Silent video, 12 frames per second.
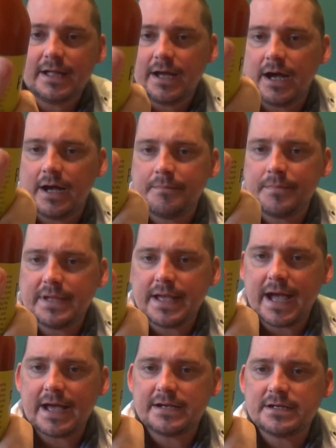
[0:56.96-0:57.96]

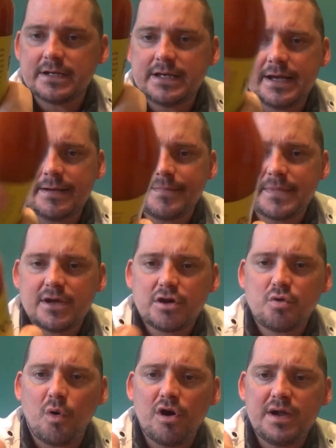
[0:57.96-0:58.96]
Yeah,
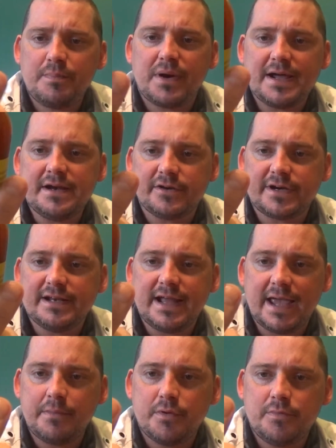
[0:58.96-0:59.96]
quite a plain looking
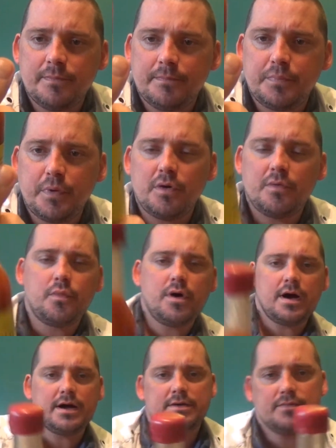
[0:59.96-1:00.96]
label, but
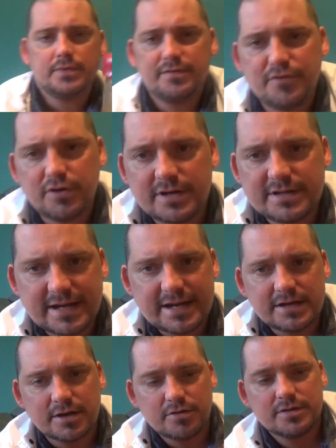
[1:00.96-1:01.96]
what you've got to
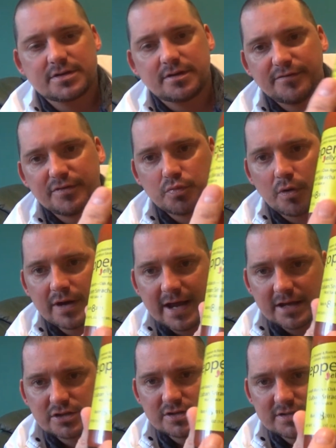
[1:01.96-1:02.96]
take notice of is what it
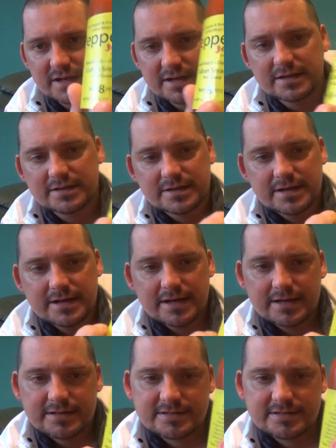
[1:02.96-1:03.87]
actually says. It